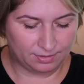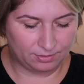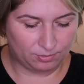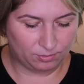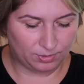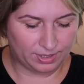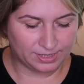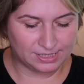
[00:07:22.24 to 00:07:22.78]

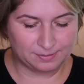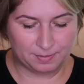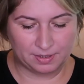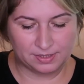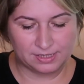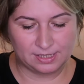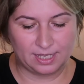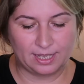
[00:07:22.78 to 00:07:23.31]
what it
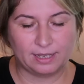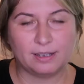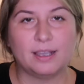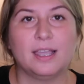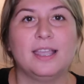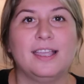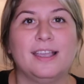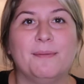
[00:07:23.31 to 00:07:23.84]
smells like,
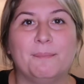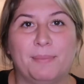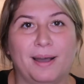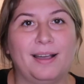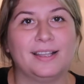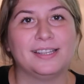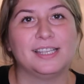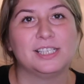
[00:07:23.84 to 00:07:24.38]

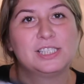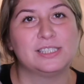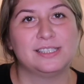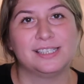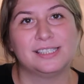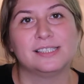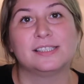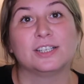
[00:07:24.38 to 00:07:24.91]
but this
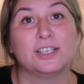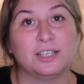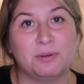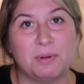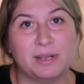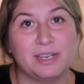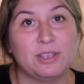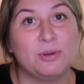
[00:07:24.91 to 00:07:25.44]
is a good
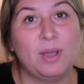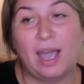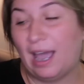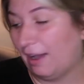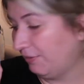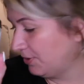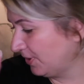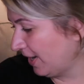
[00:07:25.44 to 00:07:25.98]
one. You
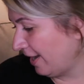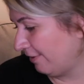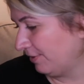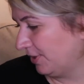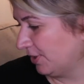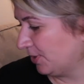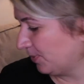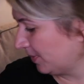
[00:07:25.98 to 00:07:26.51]
have to have
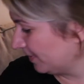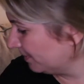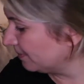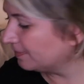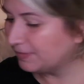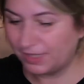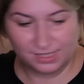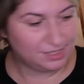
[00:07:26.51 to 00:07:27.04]
this one.
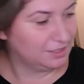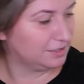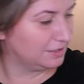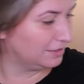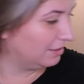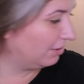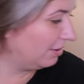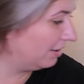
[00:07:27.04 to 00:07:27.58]
This is,
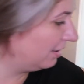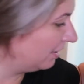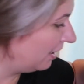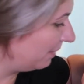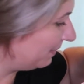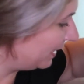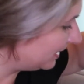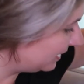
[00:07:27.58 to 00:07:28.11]
oh,
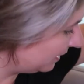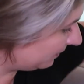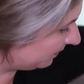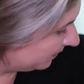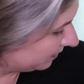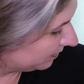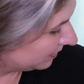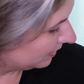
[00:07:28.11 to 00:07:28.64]
amazing.
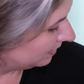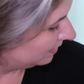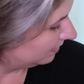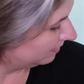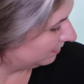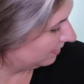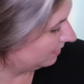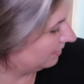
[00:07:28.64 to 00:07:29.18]

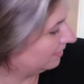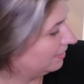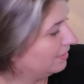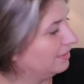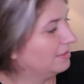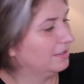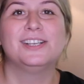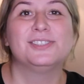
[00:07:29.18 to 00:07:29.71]

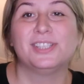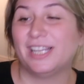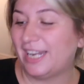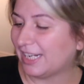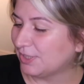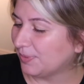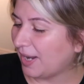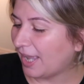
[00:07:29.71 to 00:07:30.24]
So the
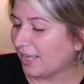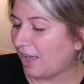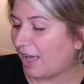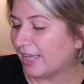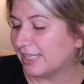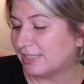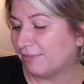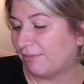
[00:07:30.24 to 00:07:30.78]
next one I
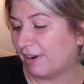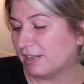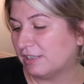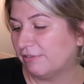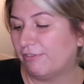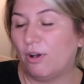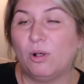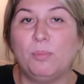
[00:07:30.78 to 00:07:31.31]
got is Fresh
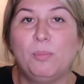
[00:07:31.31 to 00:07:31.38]
Fall